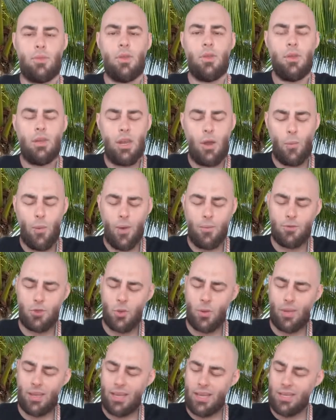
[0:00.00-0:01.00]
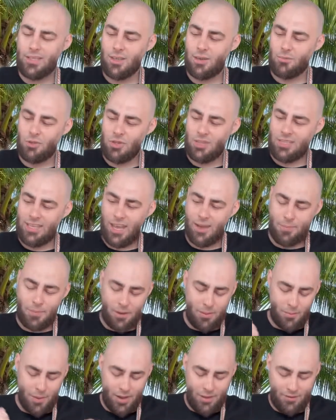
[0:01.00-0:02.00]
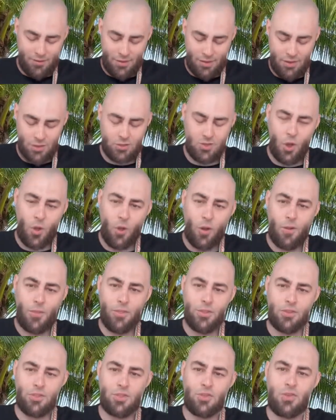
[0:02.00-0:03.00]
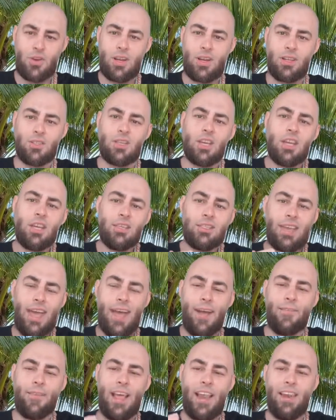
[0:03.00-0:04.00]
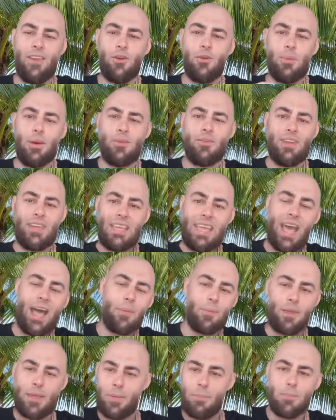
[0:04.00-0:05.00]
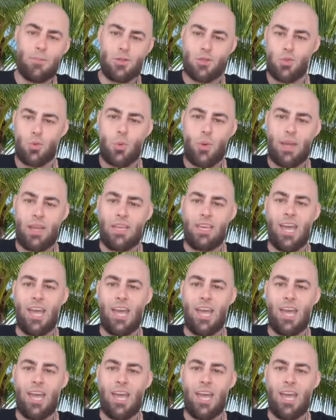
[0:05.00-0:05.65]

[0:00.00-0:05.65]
Now what I'm doing is I'm just tapping my fingers on the strings to have that little bit of a gap in between.